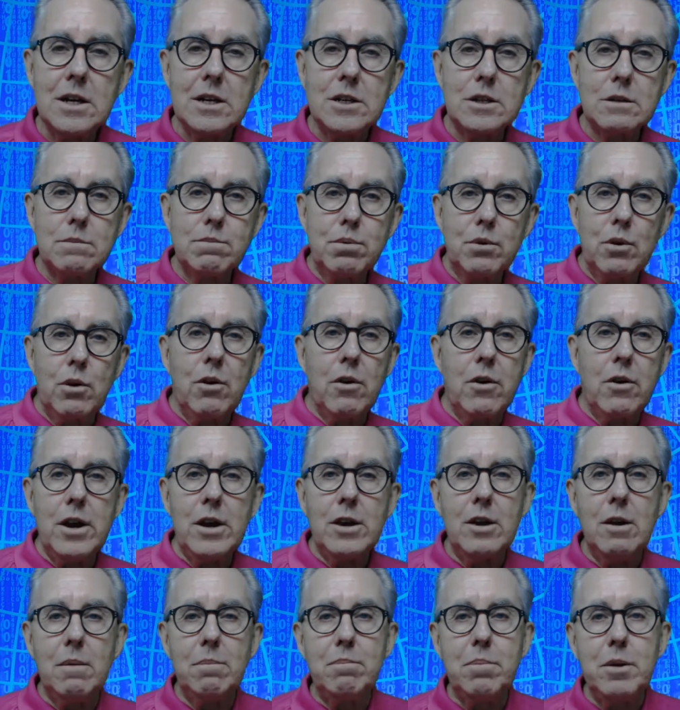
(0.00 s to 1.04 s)

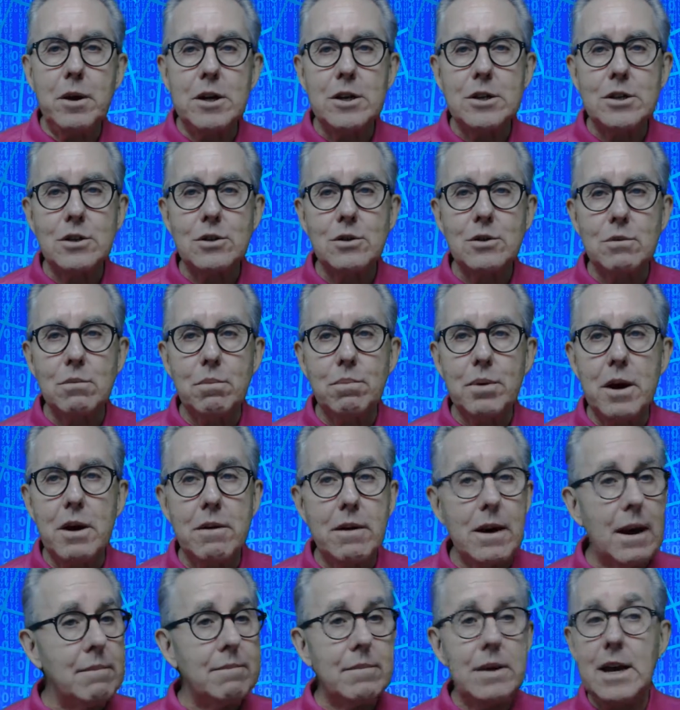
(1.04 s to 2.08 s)
Exploring your personal
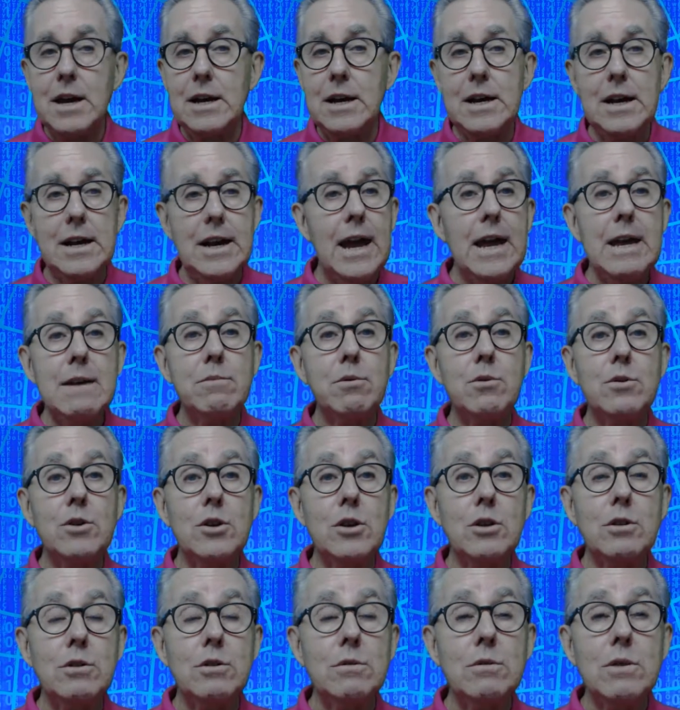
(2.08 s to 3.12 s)
program can enable
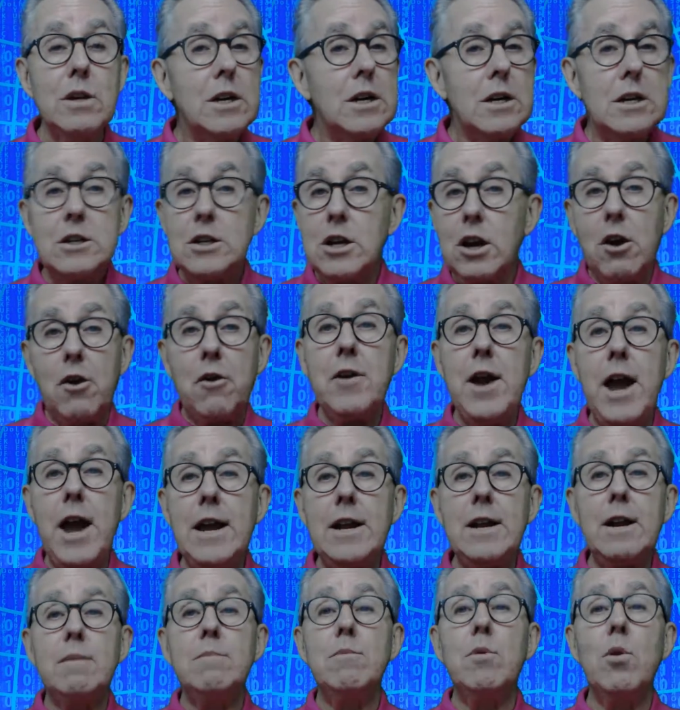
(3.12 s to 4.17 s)
you to
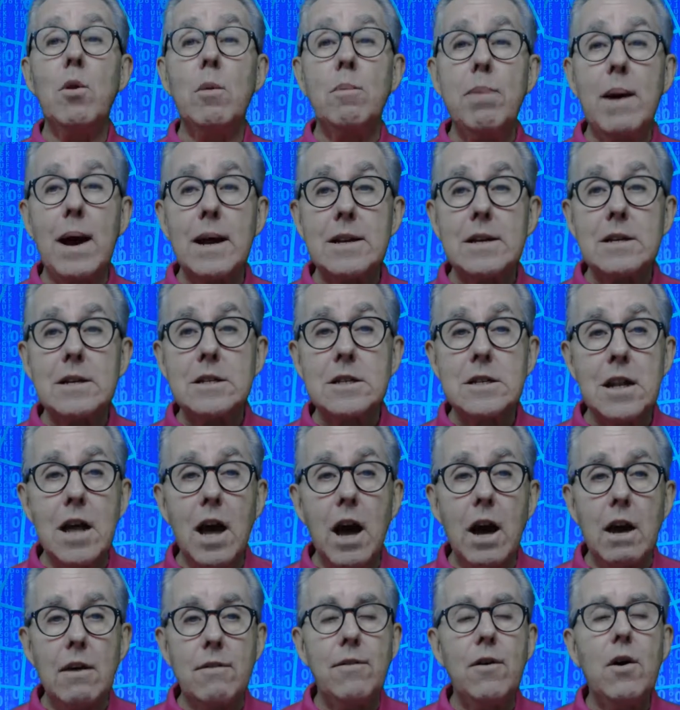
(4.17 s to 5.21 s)
create a more balanced
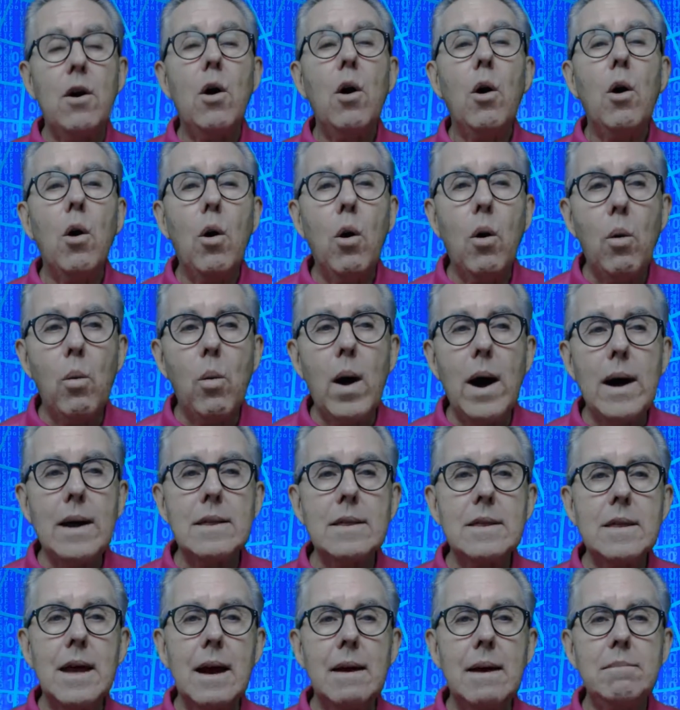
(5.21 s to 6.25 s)
life, or
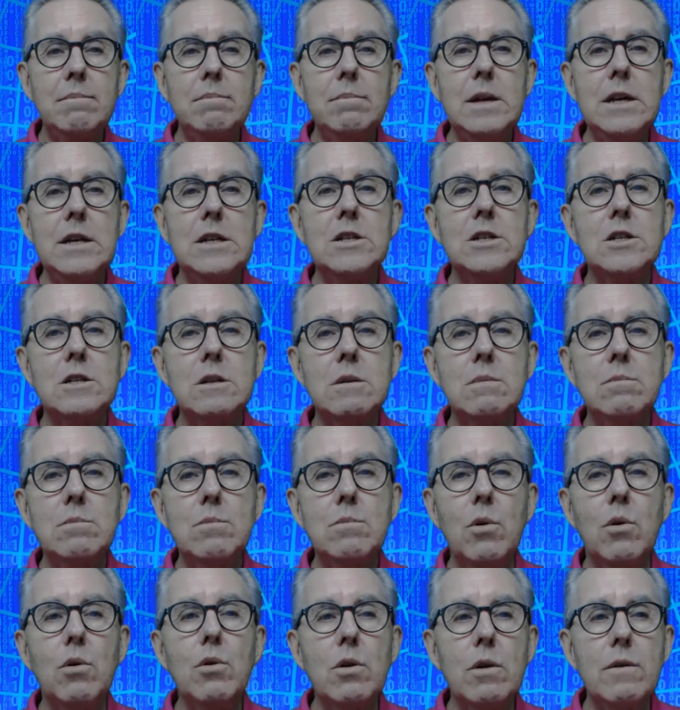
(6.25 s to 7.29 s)
one that meets
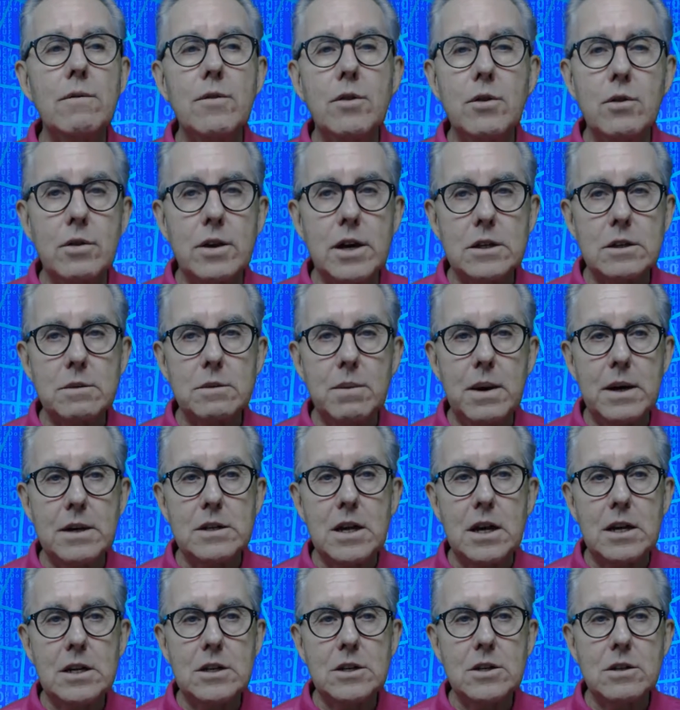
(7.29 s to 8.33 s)
more of your
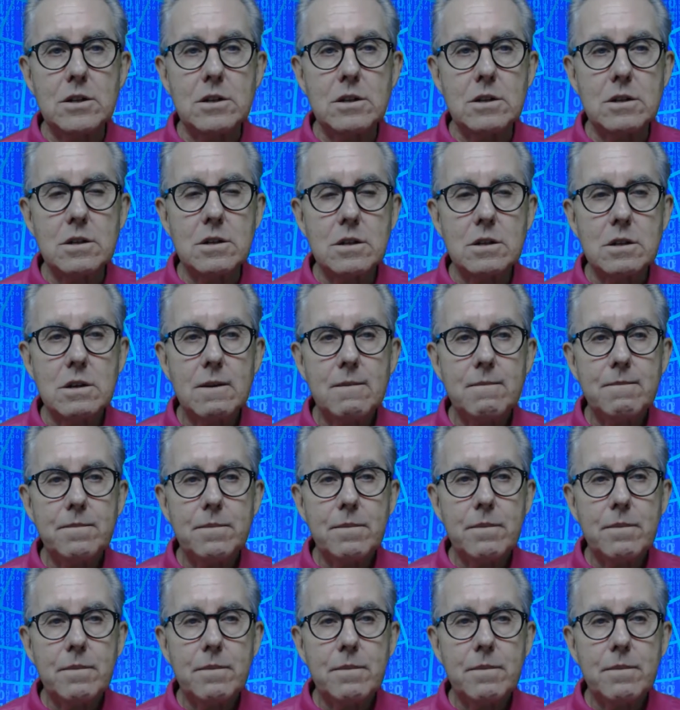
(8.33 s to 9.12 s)
expectations.